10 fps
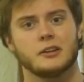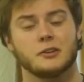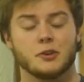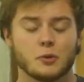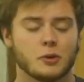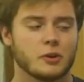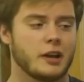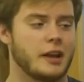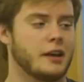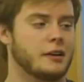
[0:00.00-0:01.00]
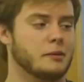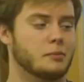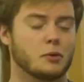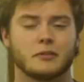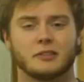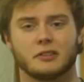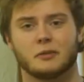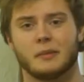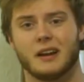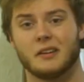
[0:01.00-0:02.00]
newer and improved a little
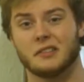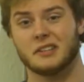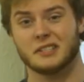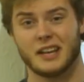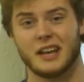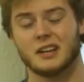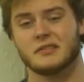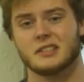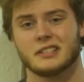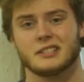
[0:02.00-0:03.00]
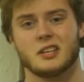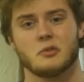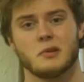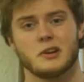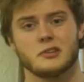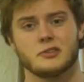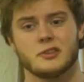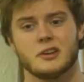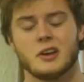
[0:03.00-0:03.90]
bit on the design of the 6300.